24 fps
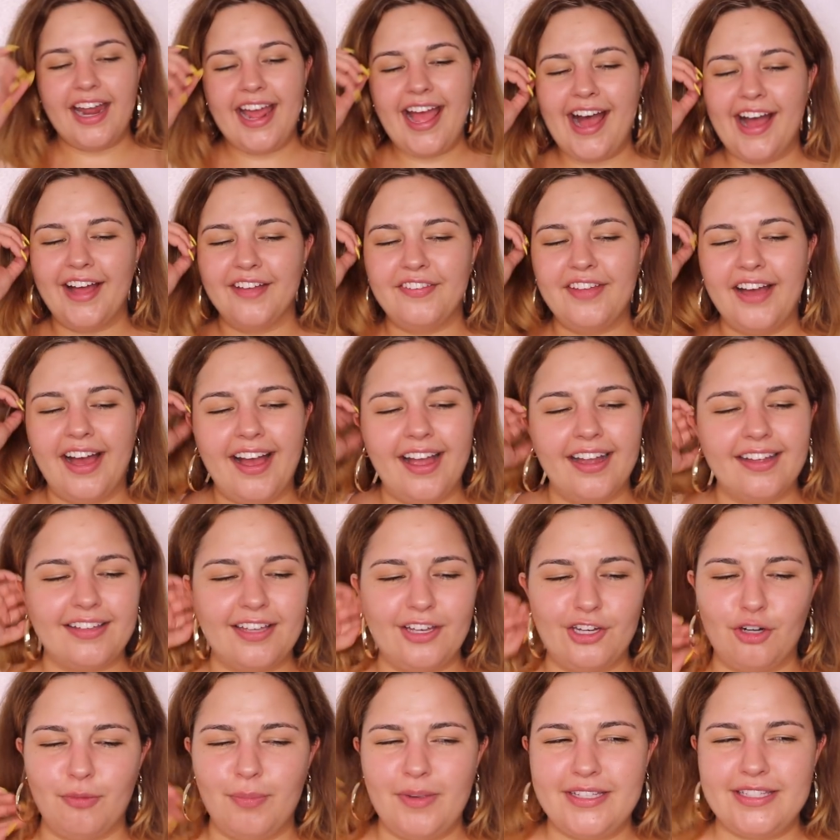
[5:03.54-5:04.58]
I add the
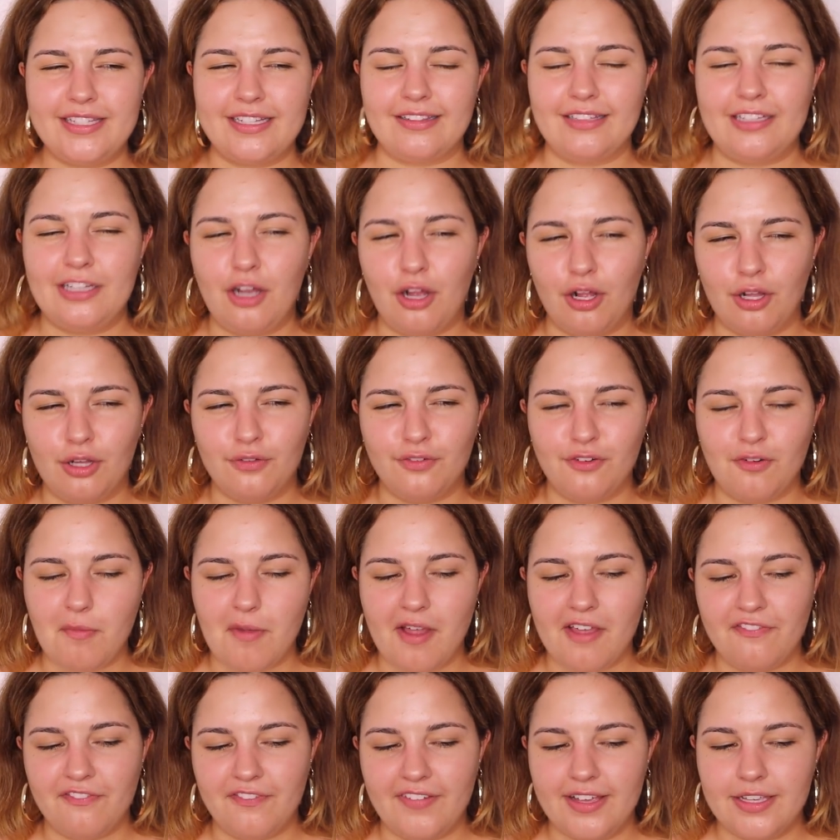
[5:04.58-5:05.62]
highlighter basically all over
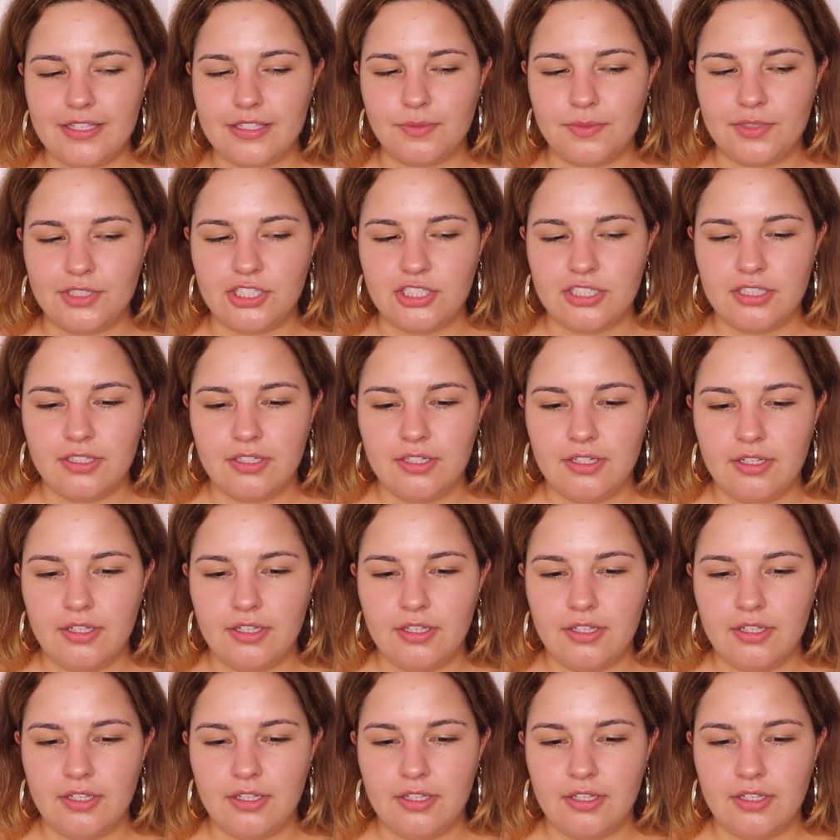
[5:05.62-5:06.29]
my face, which